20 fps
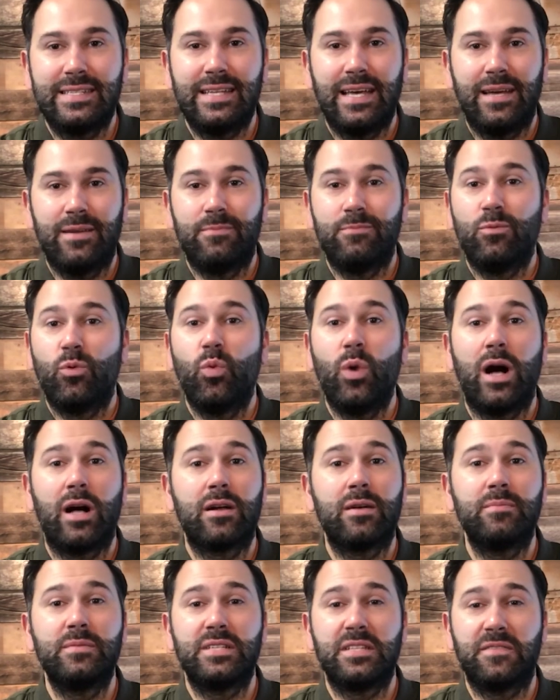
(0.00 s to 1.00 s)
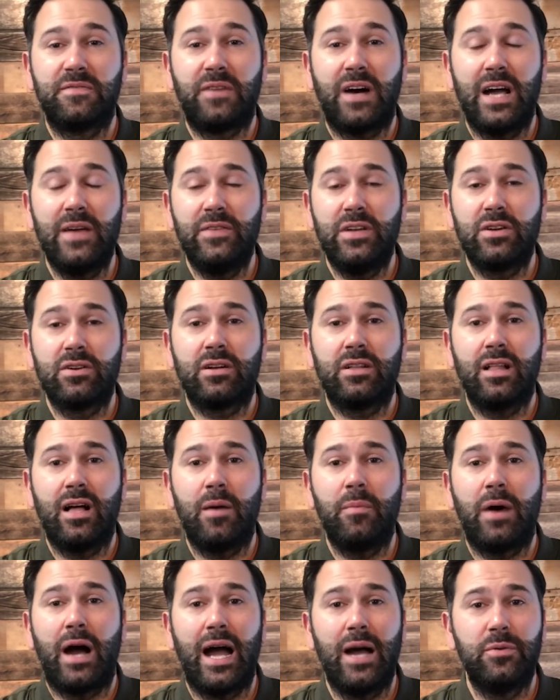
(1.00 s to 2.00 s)
I said, welcome to the five-year
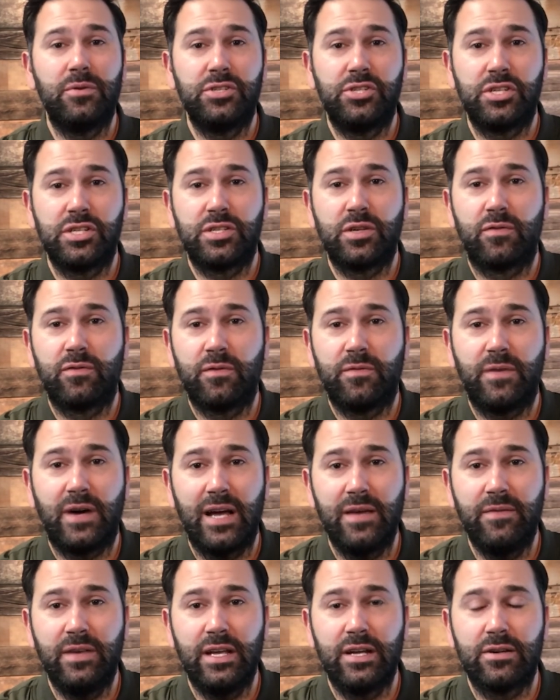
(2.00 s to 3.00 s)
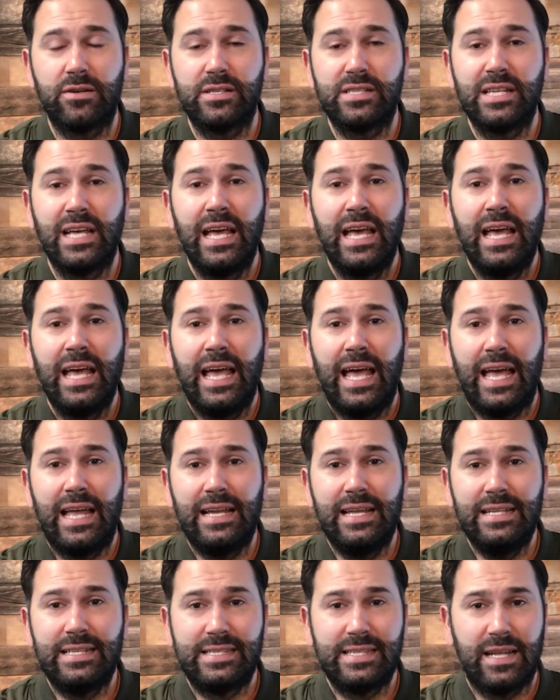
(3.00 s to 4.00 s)
club. I was just over five years.
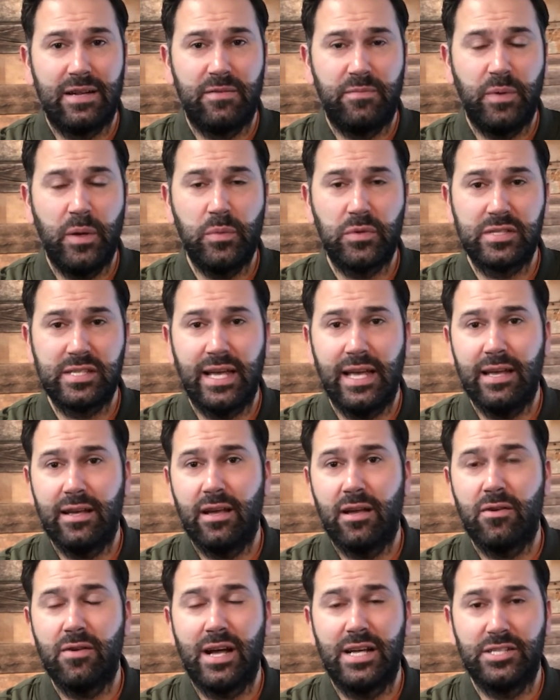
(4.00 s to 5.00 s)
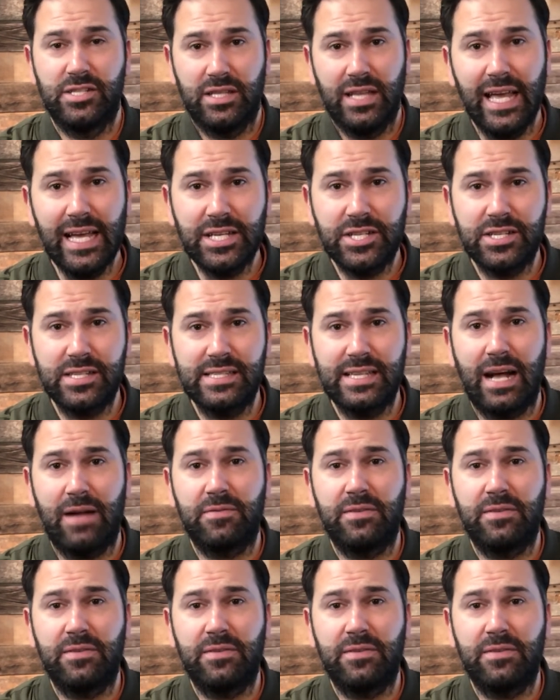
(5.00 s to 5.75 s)
And instead of people saying congratulations